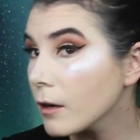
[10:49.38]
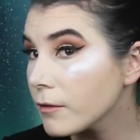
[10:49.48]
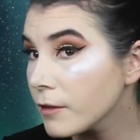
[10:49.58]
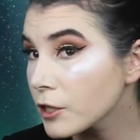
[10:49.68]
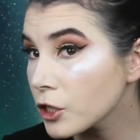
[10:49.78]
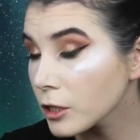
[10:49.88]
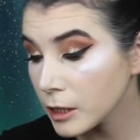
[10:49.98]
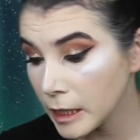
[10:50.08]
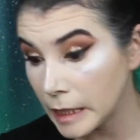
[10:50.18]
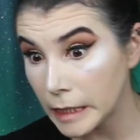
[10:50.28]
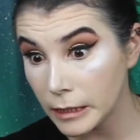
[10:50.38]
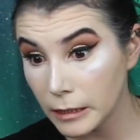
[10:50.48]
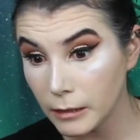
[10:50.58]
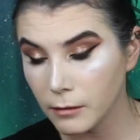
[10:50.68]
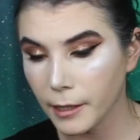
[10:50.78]
officially...
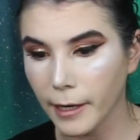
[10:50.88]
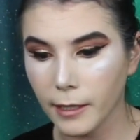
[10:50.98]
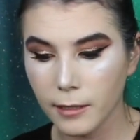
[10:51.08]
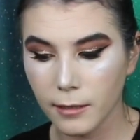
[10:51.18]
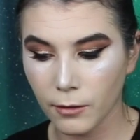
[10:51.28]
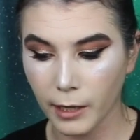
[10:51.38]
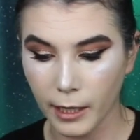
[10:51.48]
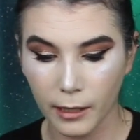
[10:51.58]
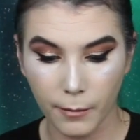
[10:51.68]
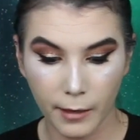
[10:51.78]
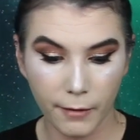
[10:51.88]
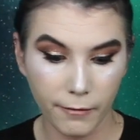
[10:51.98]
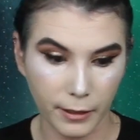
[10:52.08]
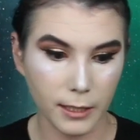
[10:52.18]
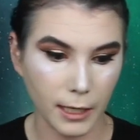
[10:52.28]
Yikes. Okay, let me
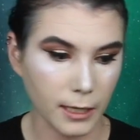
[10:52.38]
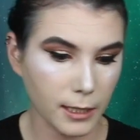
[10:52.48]
fix that a